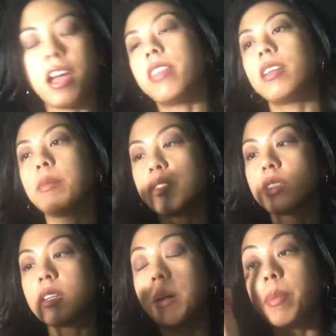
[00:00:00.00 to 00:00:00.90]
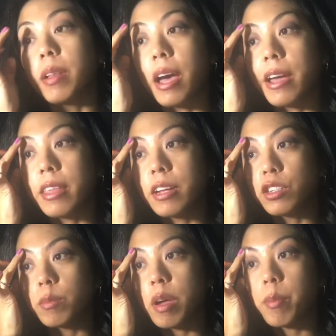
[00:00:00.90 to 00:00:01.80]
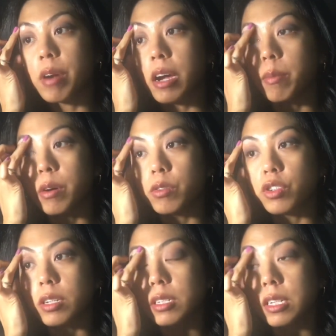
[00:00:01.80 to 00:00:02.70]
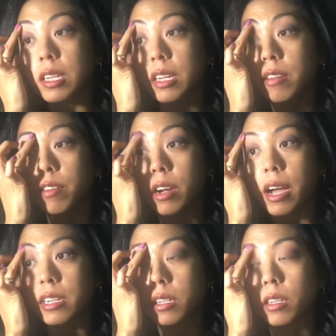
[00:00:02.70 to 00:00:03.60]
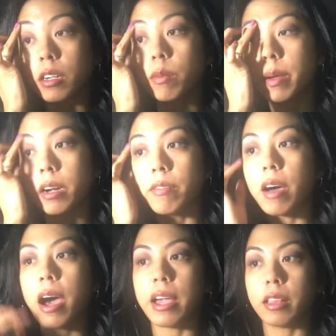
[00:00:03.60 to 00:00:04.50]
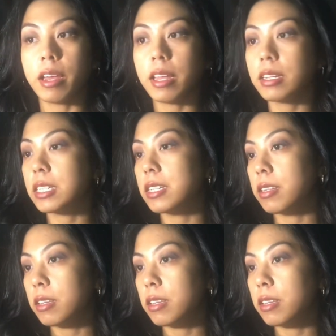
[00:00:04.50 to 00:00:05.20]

And then I'm just gonna apply that to my brow bone just to give your eyes a little bit of highlight.